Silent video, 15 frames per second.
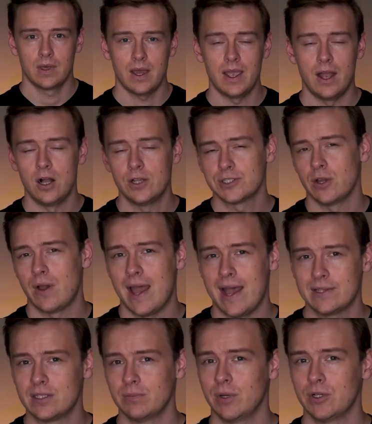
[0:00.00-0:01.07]
I also
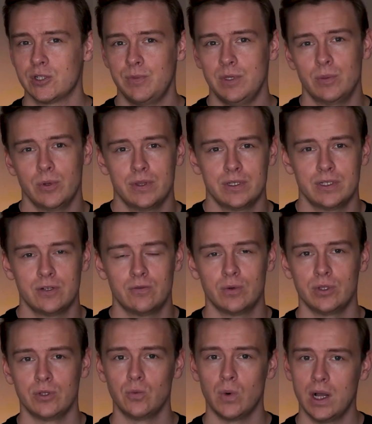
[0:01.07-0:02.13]
asked a bunch of people that did
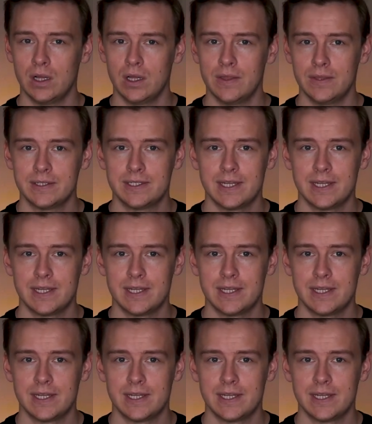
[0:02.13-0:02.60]
really well on the